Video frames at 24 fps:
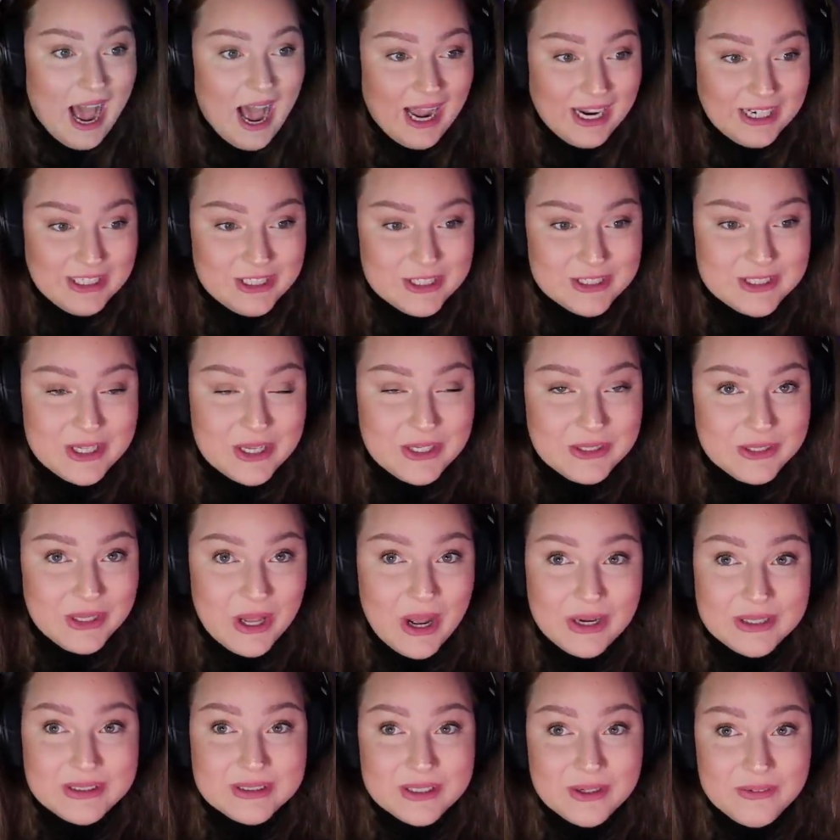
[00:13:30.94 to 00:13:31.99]
I just
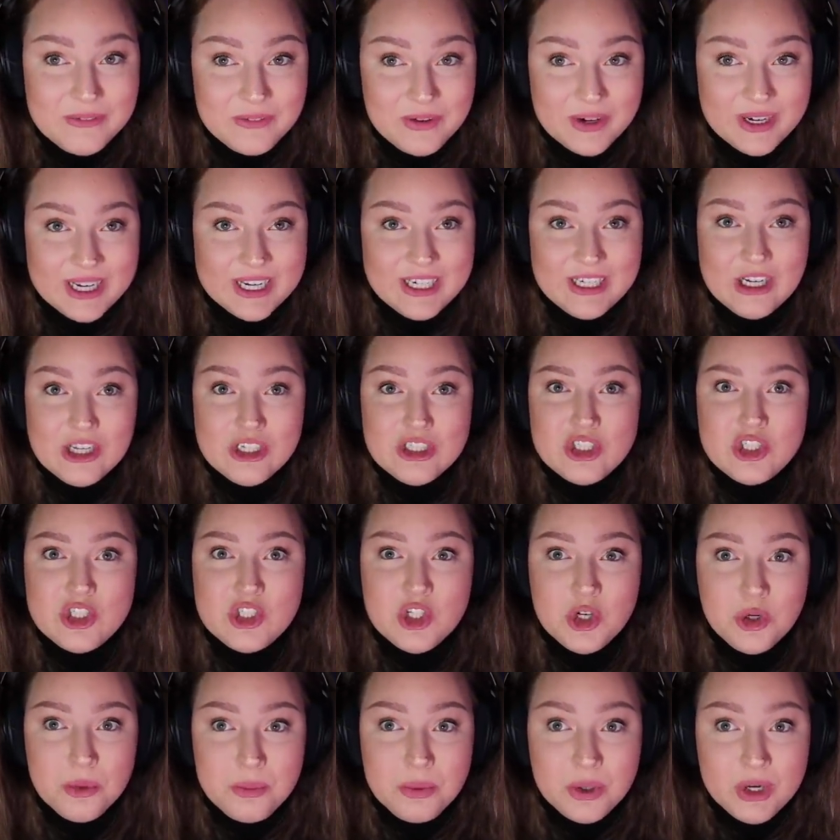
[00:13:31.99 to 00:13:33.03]
unlocked freaking
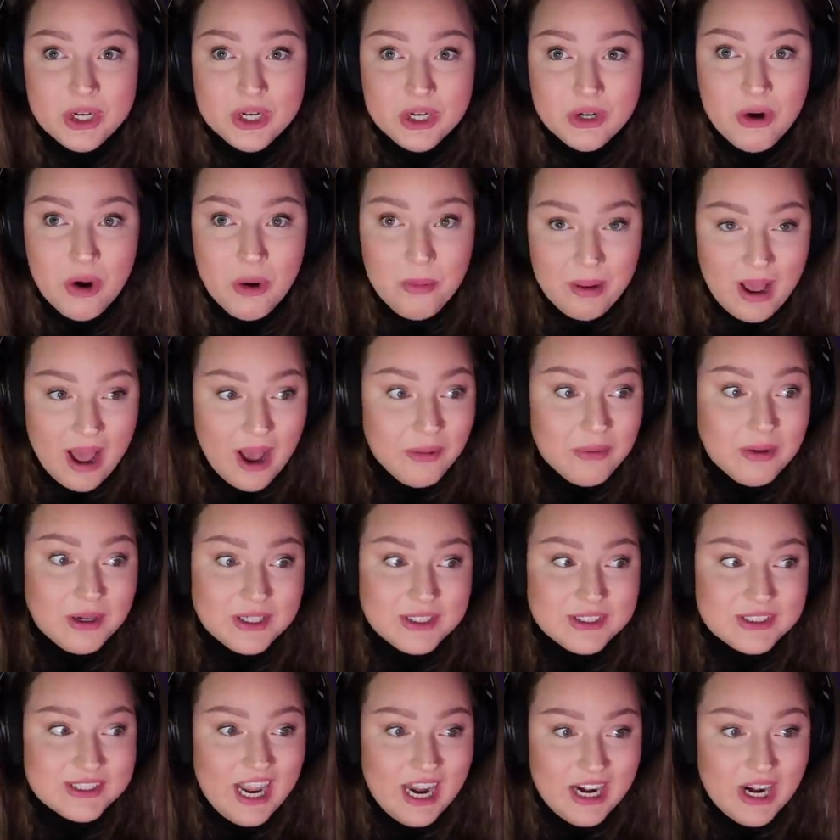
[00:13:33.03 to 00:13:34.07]
superhero
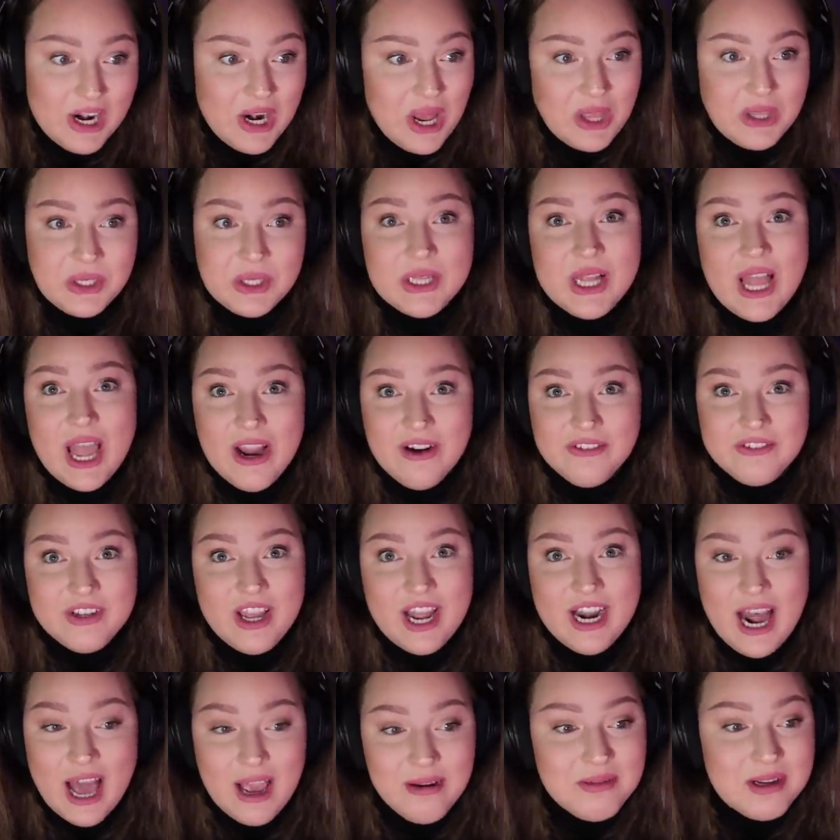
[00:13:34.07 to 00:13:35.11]
powers in another life
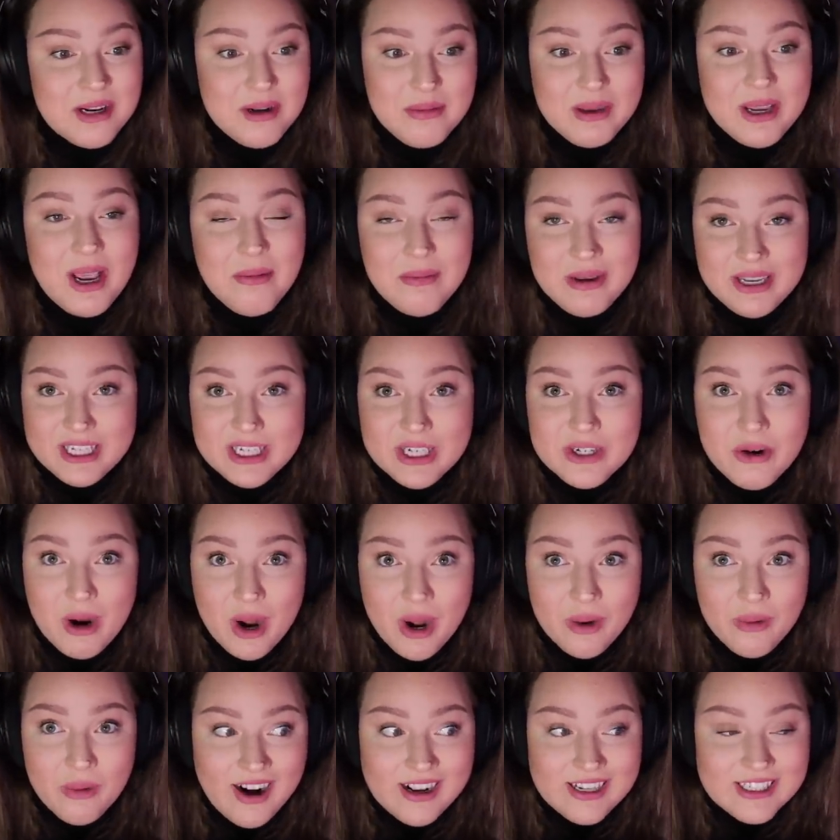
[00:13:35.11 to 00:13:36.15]
and I'm gonna become a
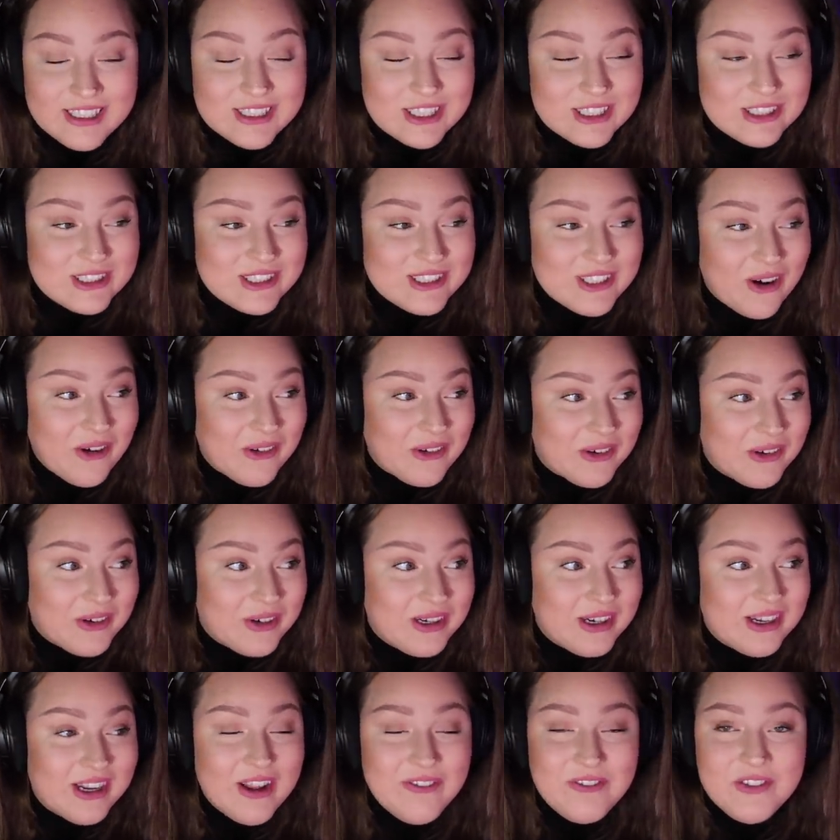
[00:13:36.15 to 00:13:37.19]
hero. This is so
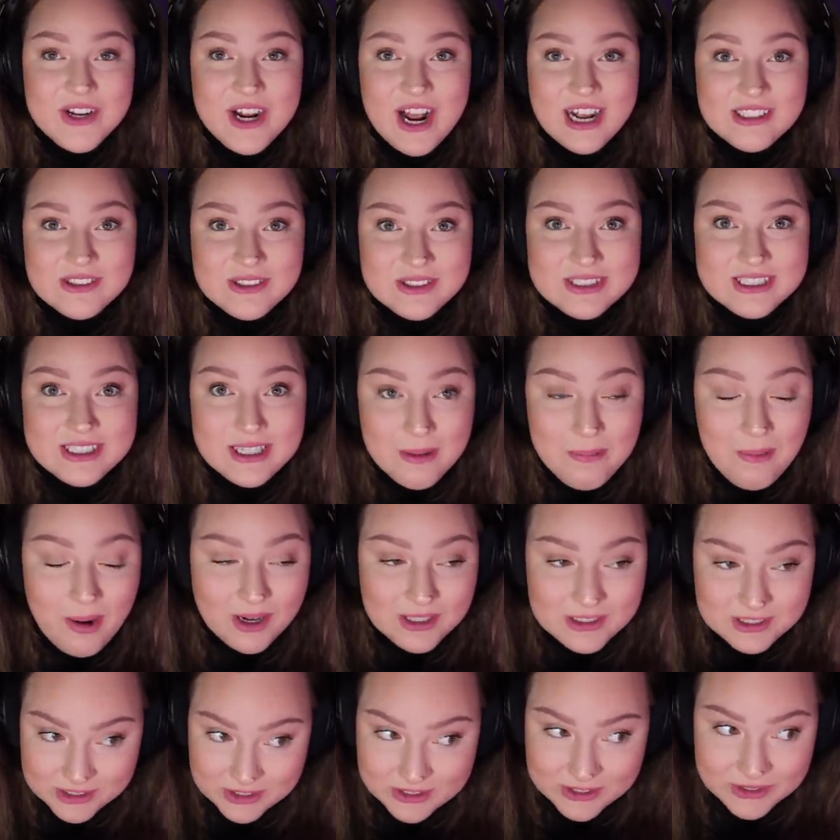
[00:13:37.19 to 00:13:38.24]
cool. If you guys wanna see
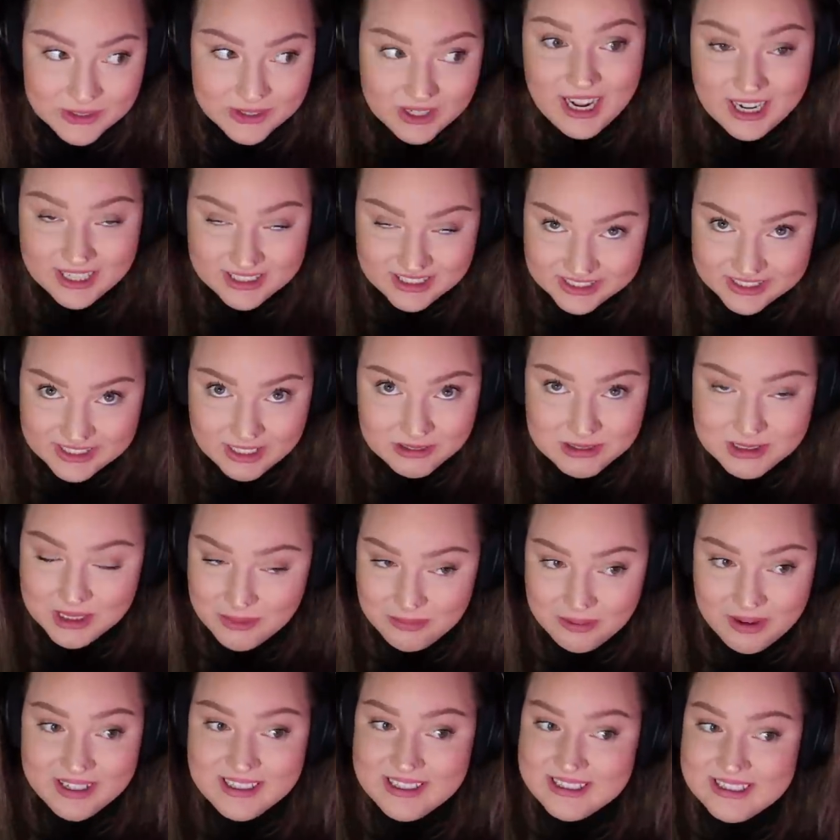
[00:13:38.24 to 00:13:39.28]
part two, hit the thumbs up
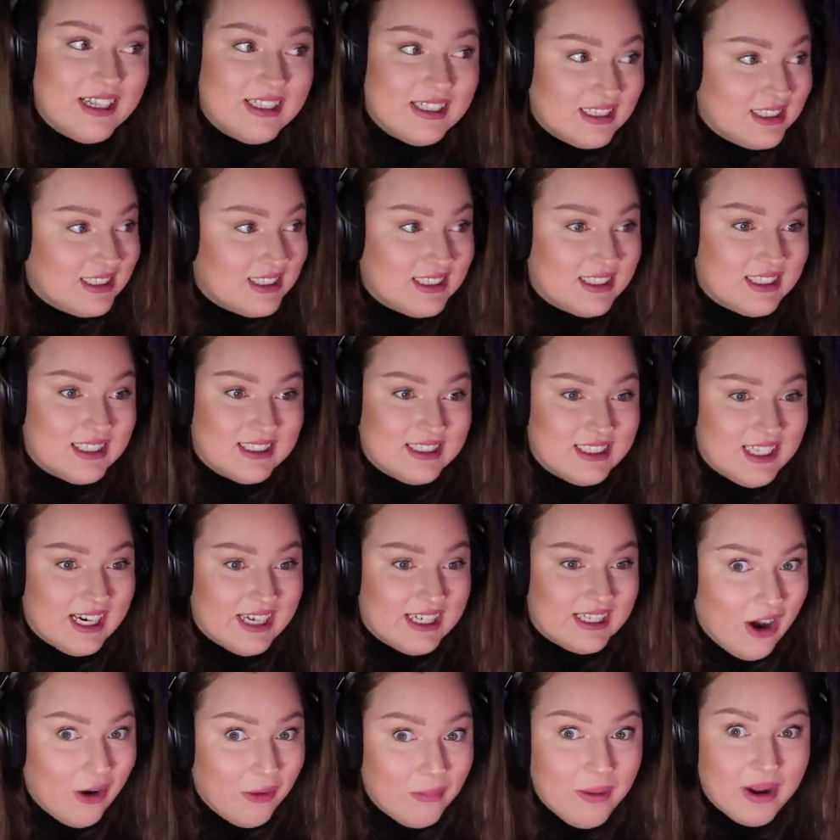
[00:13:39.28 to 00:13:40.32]
button. This is insane.
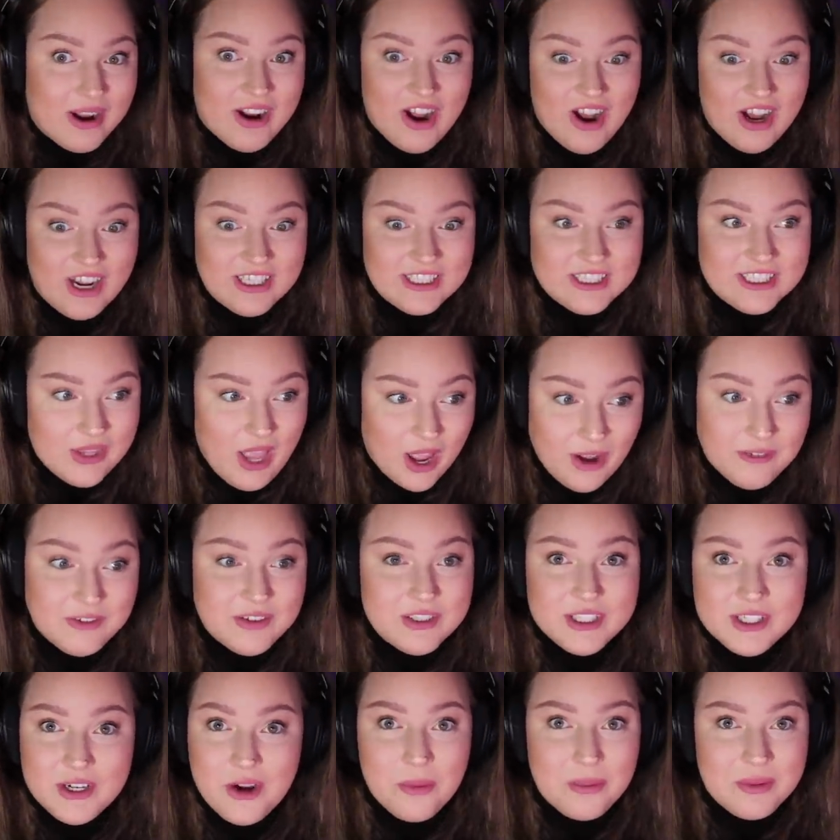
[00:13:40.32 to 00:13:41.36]
Oh my gosh.
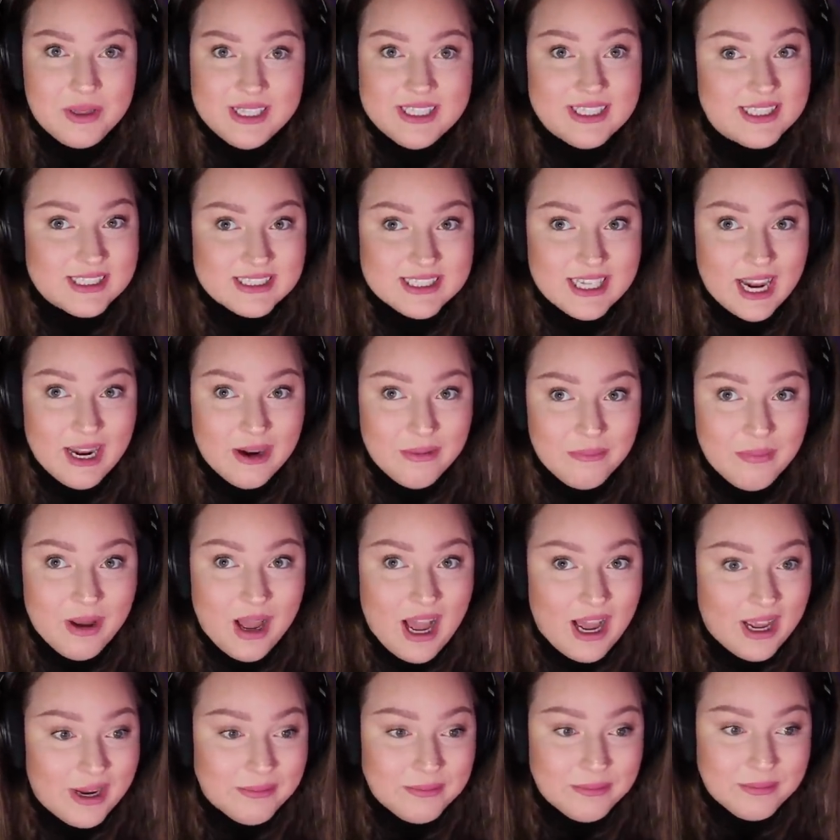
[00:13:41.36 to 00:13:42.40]
Definitely go play this game.
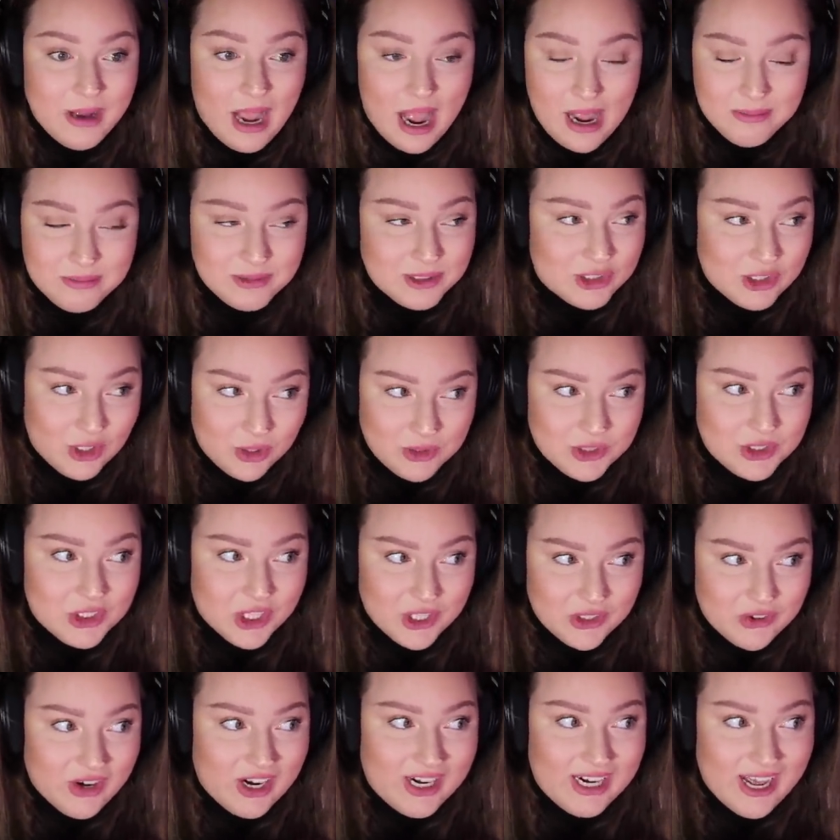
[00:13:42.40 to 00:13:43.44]
I'm I'm so
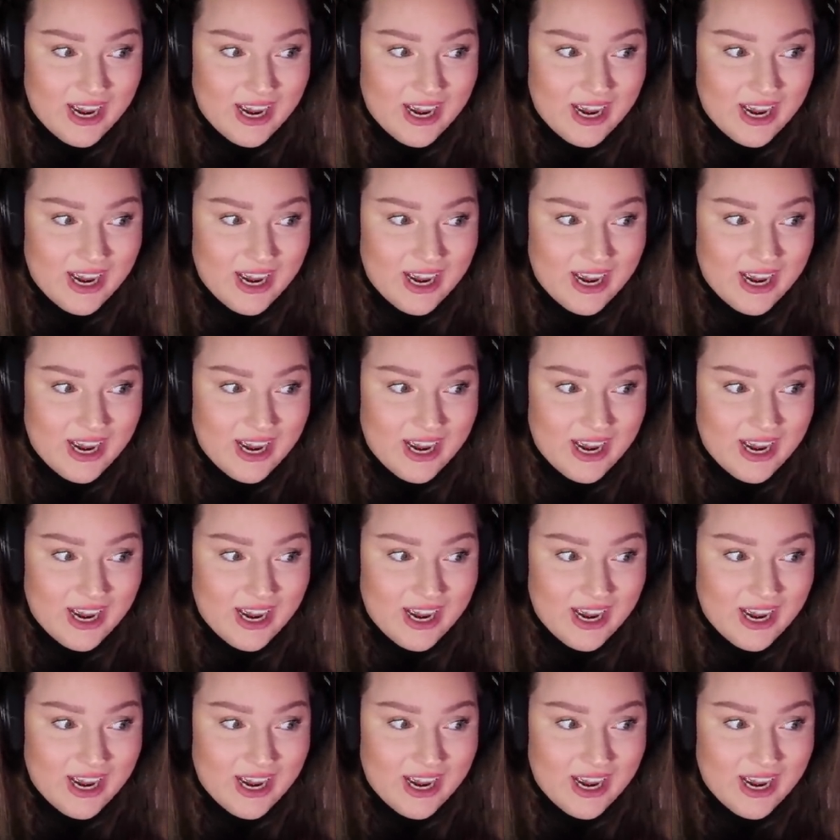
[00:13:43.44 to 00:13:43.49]
shook right